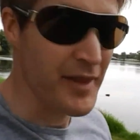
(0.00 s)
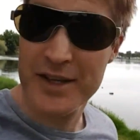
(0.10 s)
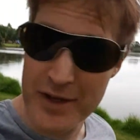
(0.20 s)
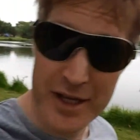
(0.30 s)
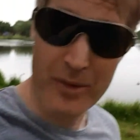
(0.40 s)

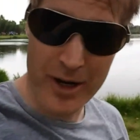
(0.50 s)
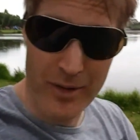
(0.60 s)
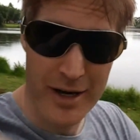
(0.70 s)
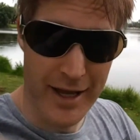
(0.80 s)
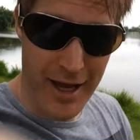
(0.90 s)
Next thing you want
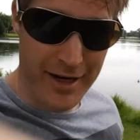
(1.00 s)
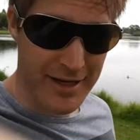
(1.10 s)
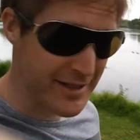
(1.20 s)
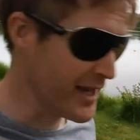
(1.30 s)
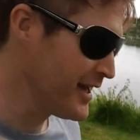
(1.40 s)
to write down
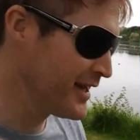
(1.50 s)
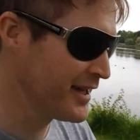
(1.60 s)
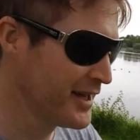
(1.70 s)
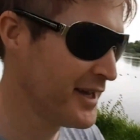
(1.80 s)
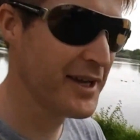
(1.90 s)
is
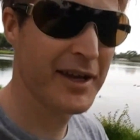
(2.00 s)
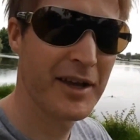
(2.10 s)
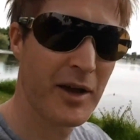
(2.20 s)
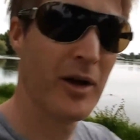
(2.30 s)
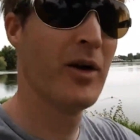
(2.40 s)

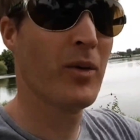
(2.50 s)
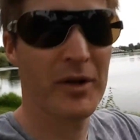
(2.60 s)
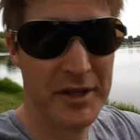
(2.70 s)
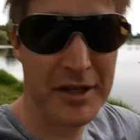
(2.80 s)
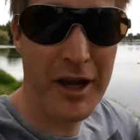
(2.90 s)

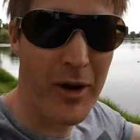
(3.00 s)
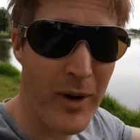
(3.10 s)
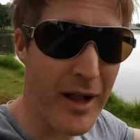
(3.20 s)
what didn't go